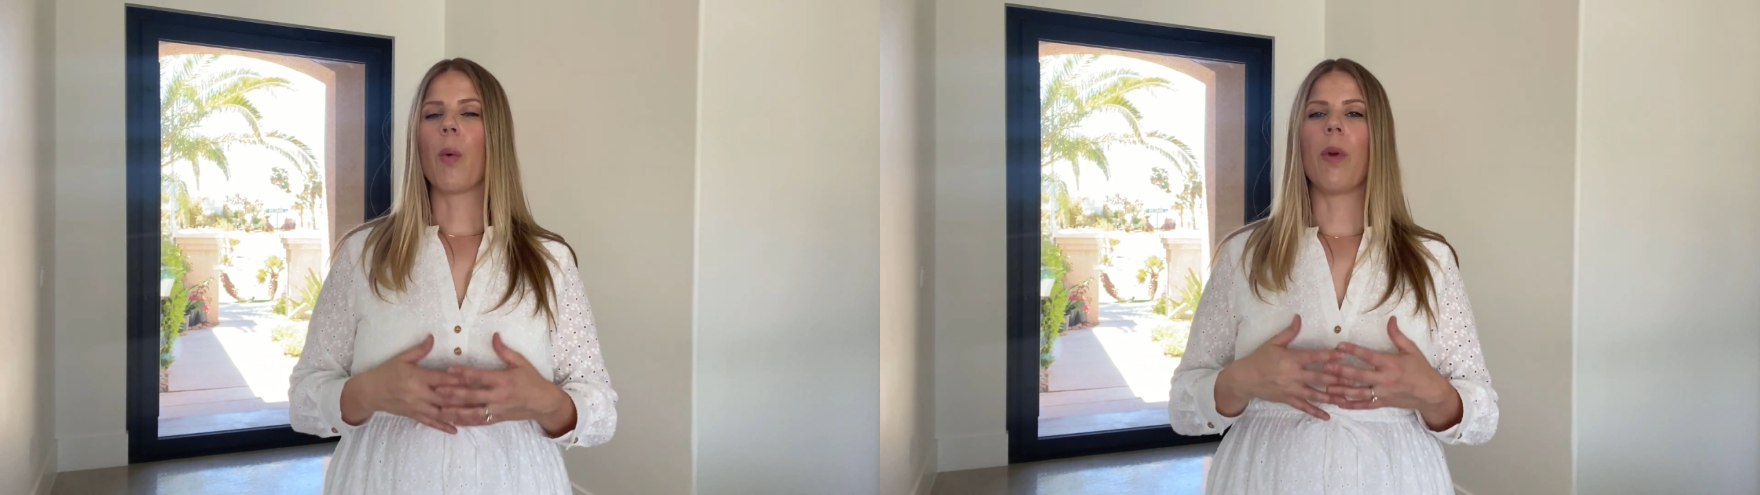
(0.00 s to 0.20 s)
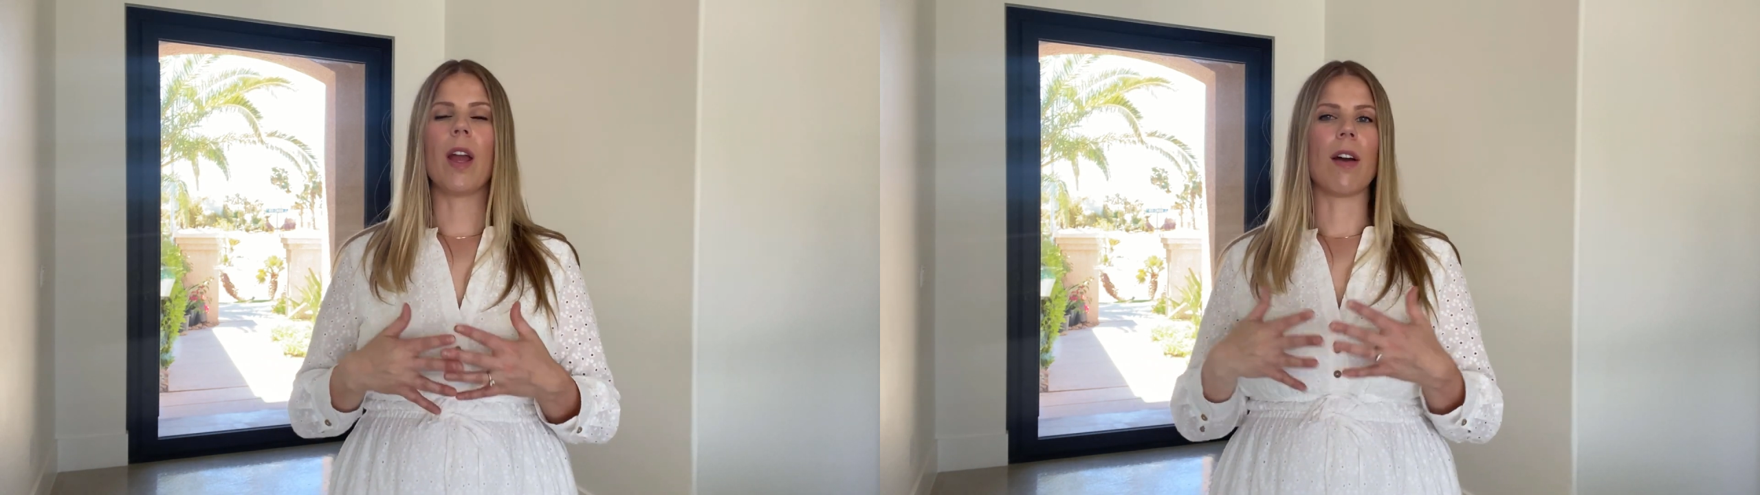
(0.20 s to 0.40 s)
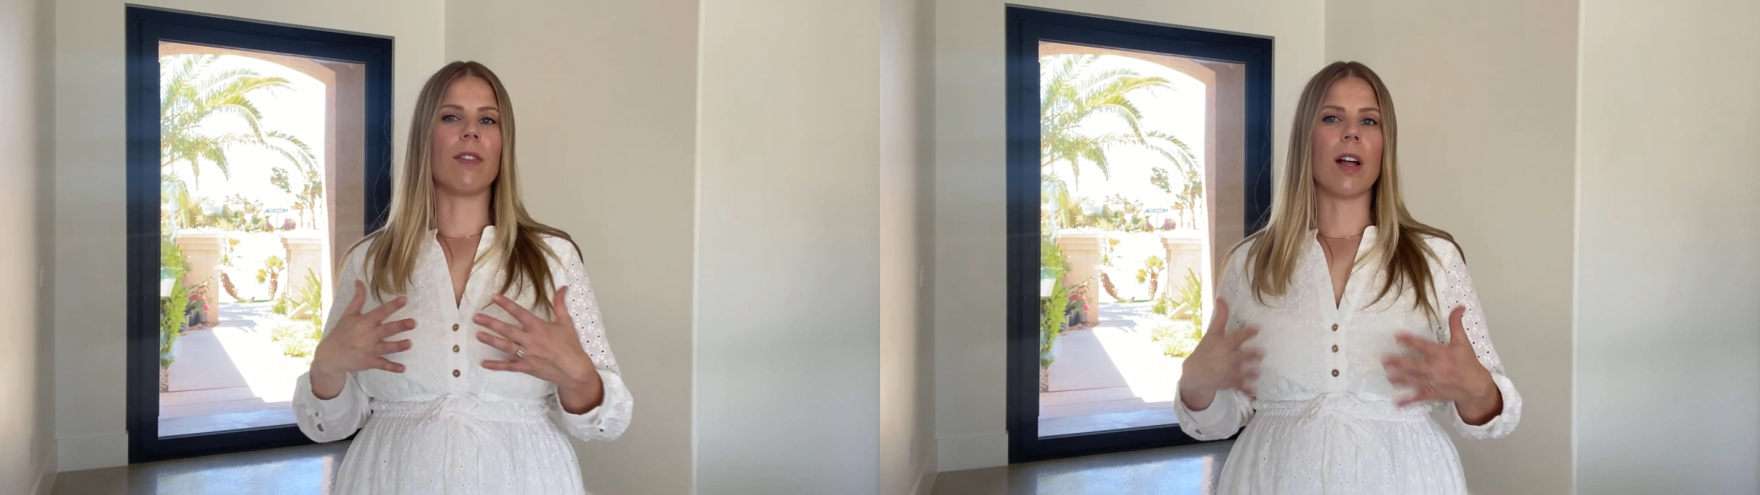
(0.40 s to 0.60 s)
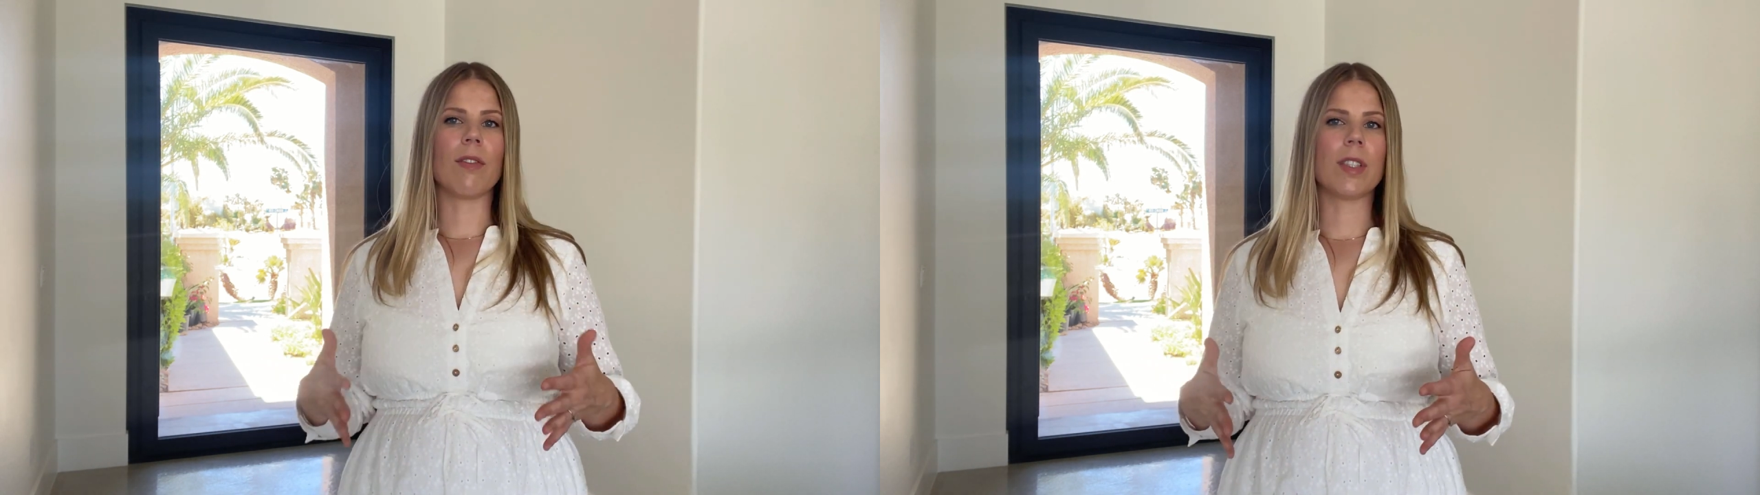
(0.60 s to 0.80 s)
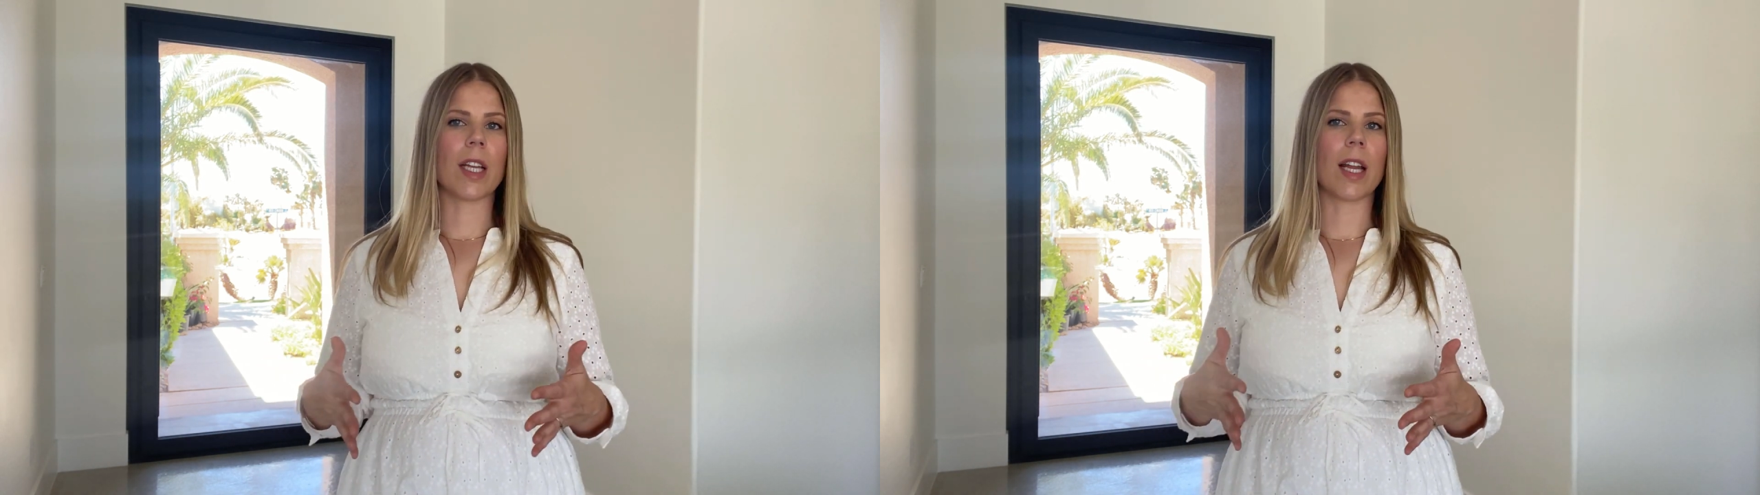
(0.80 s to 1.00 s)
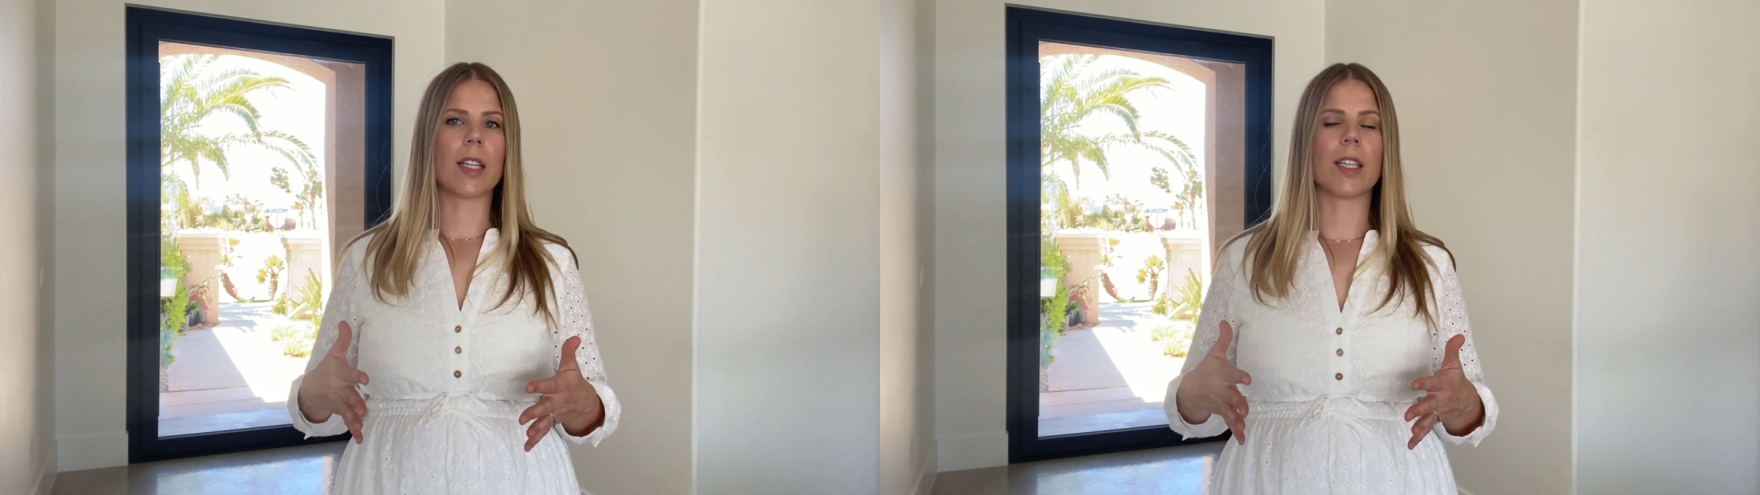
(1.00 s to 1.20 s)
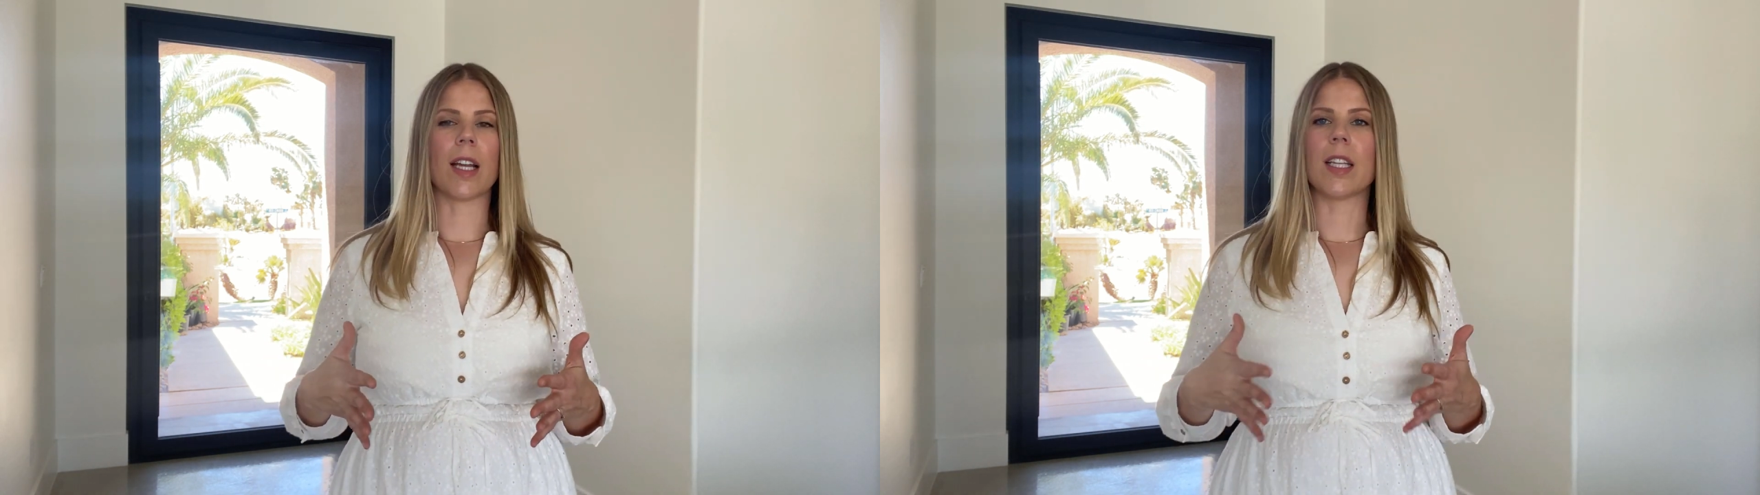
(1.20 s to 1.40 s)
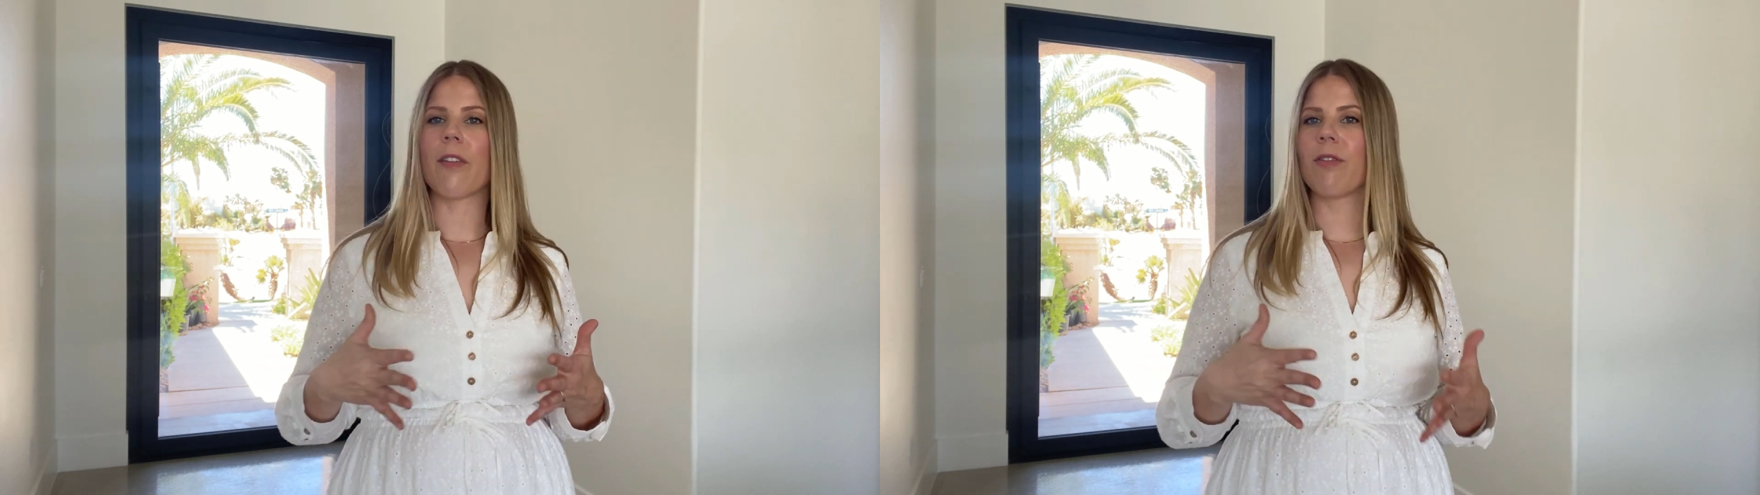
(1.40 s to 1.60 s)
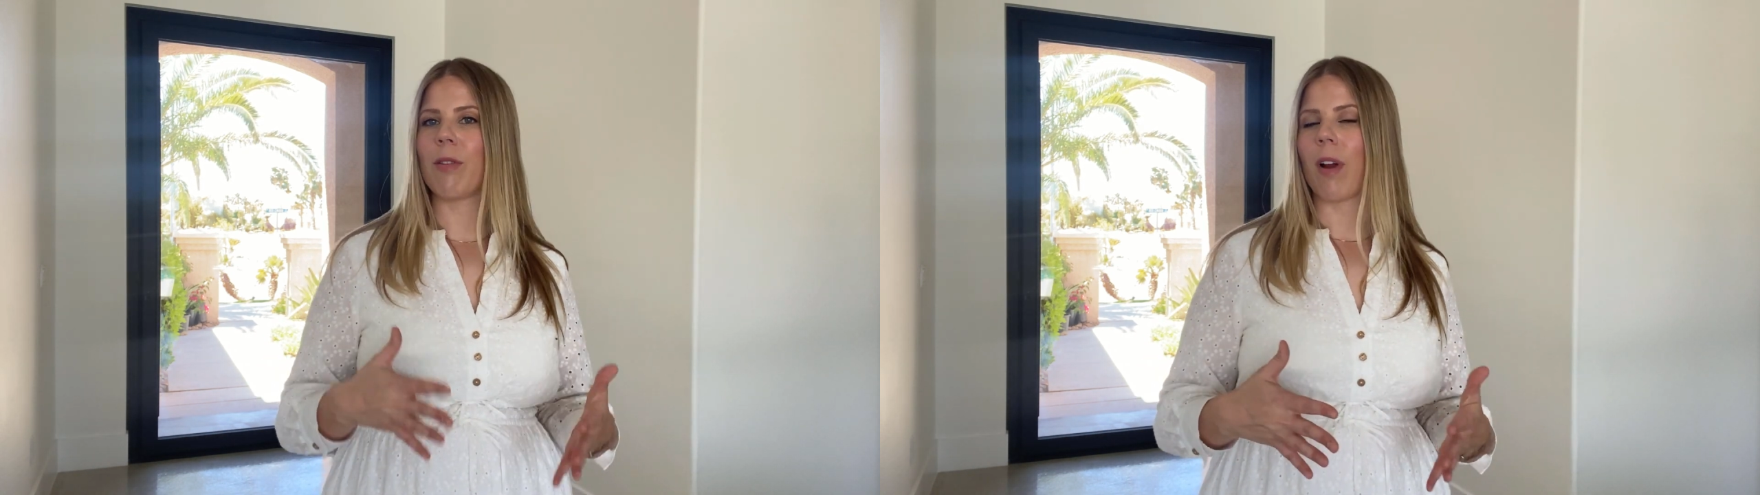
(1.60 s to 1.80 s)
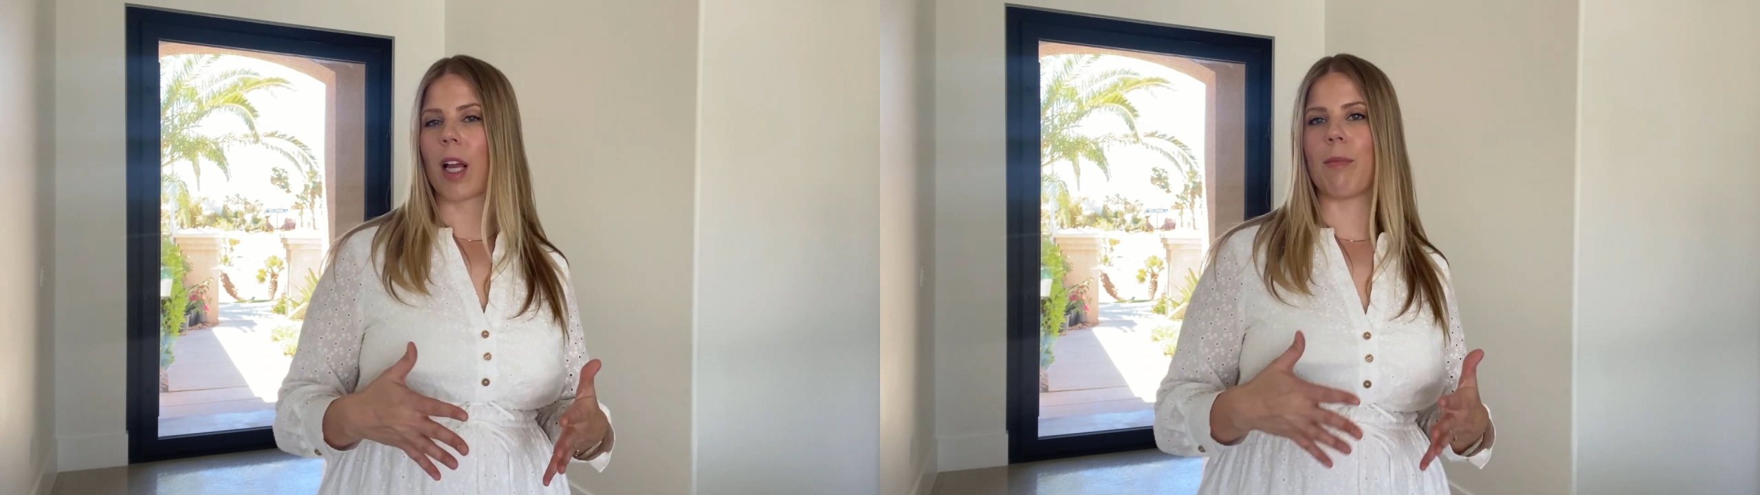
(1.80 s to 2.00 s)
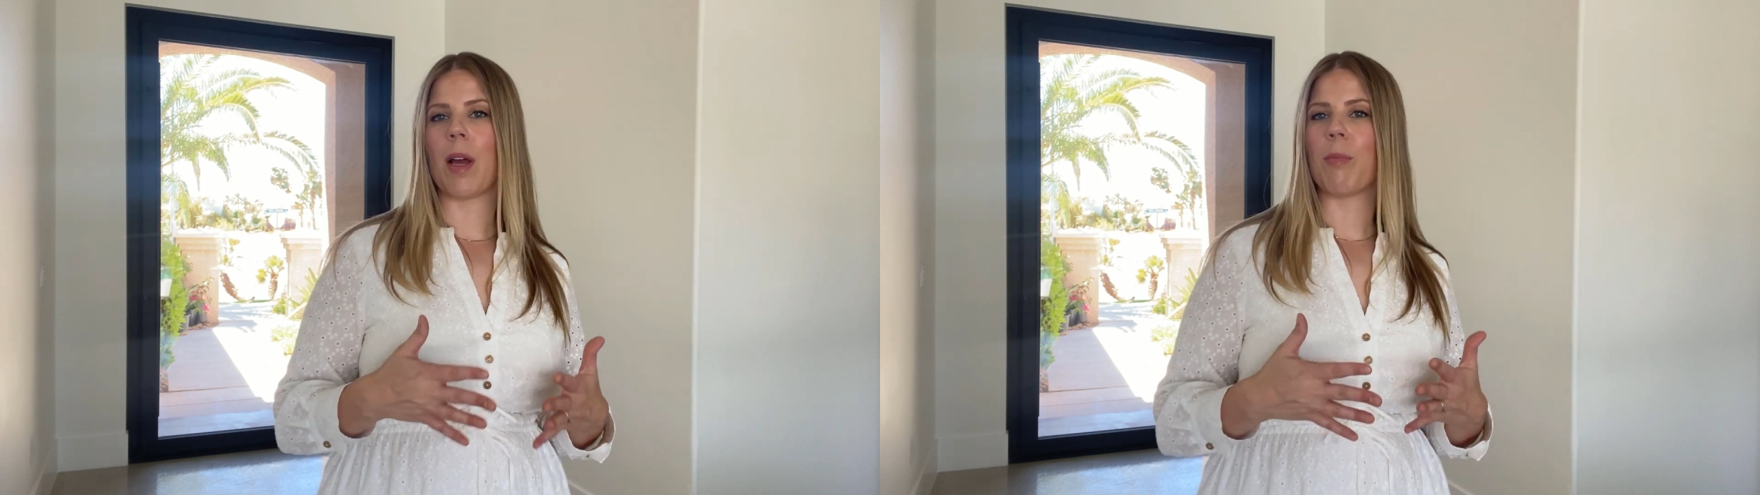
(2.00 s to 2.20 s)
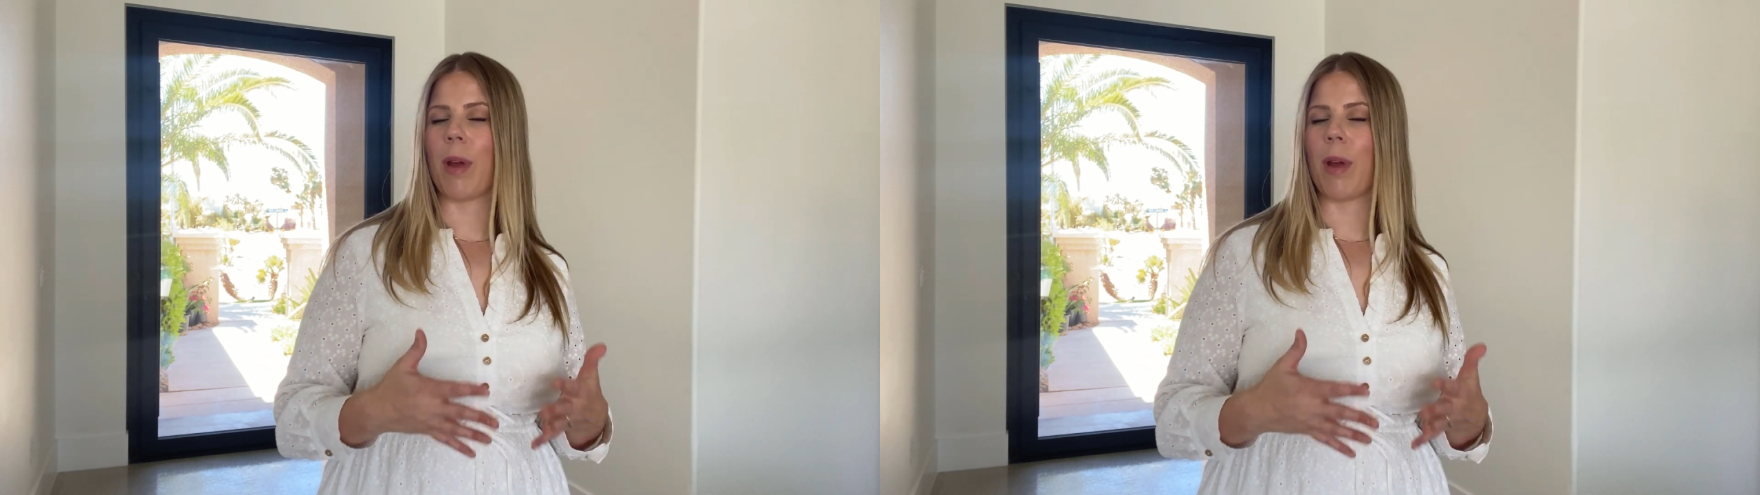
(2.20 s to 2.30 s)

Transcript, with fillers: We have loved it. I definitely recommend